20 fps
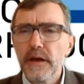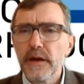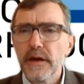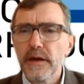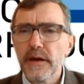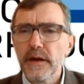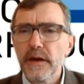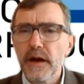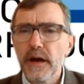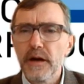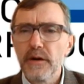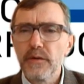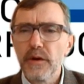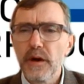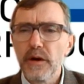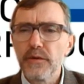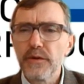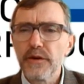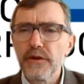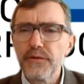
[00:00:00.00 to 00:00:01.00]

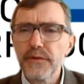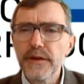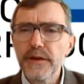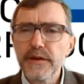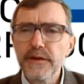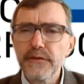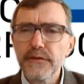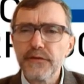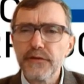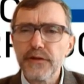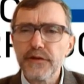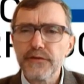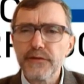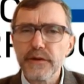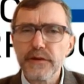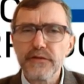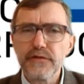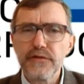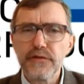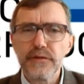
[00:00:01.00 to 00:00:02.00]
Our green
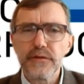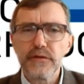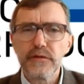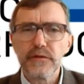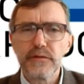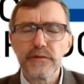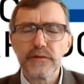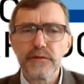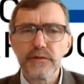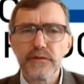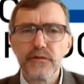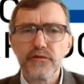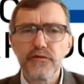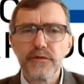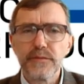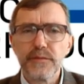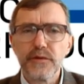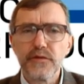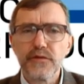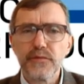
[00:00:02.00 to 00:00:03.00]
infrastructure
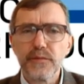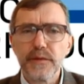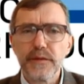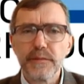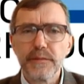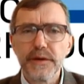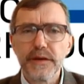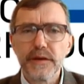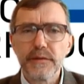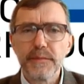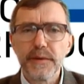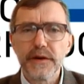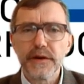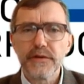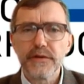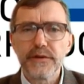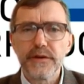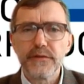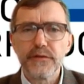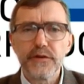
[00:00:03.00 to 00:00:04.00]
contributes with a big
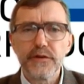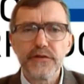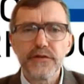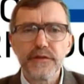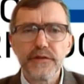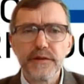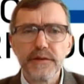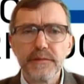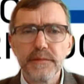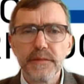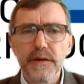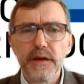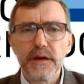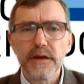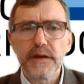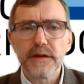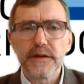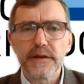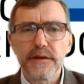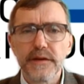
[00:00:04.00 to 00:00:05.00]
biodiversity
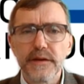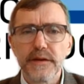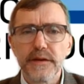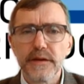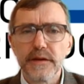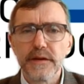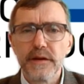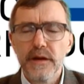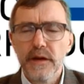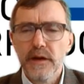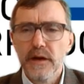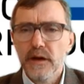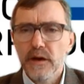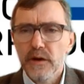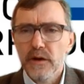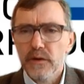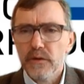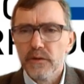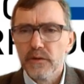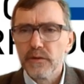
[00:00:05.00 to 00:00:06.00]
and
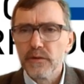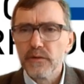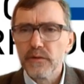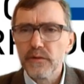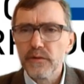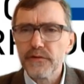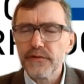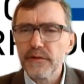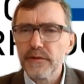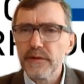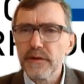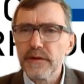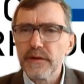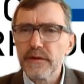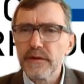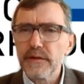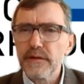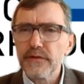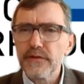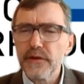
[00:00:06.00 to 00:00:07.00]
also
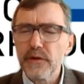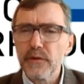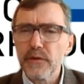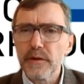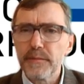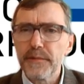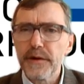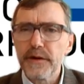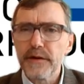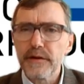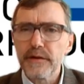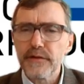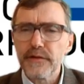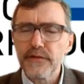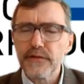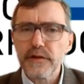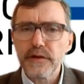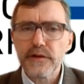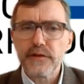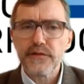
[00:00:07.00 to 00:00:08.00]
the solar panel
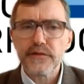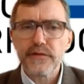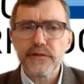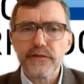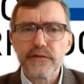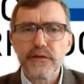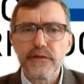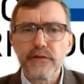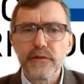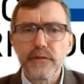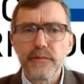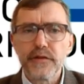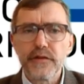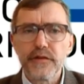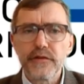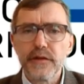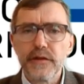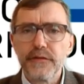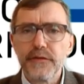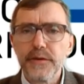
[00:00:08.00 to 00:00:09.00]
installations is
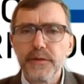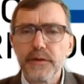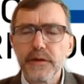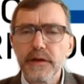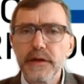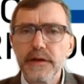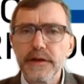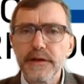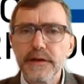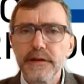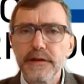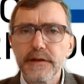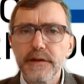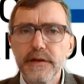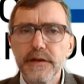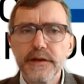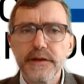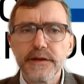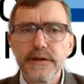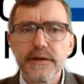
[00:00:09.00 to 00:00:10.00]
obviously a very
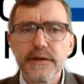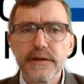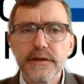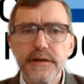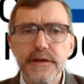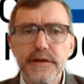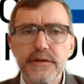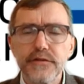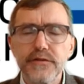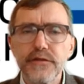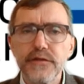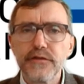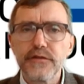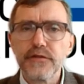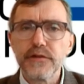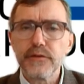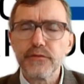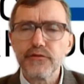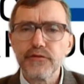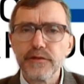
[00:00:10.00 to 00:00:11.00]
clean energy
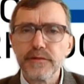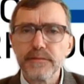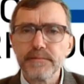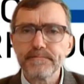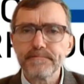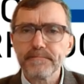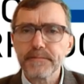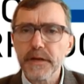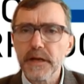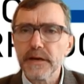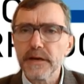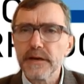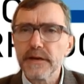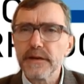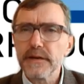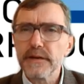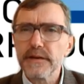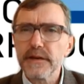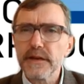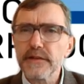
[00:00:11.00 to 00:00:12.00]
solution.
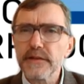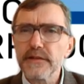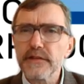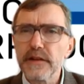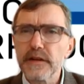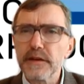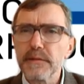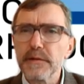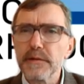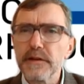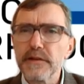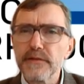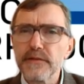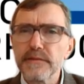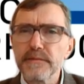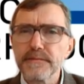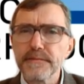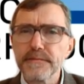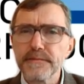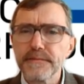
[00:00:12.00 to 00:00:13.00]
Next slide, please.